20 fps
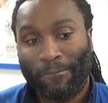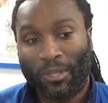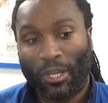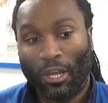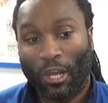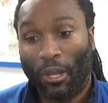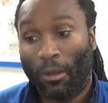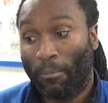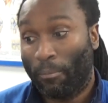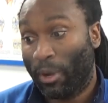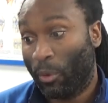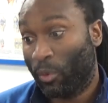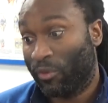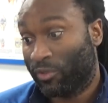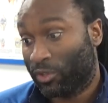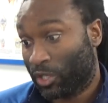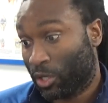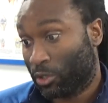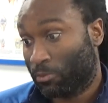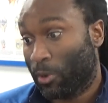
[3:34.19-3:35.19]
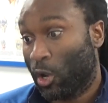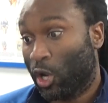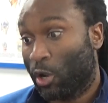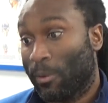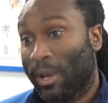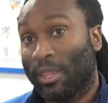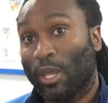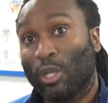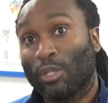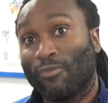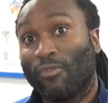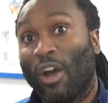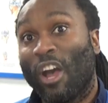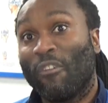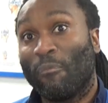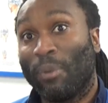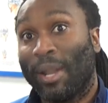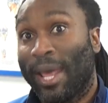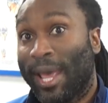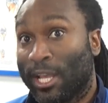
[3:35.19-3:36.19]
But we've spoke about those
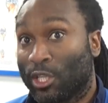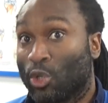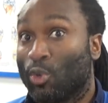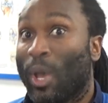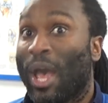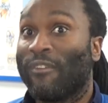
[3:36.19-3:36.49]
five players who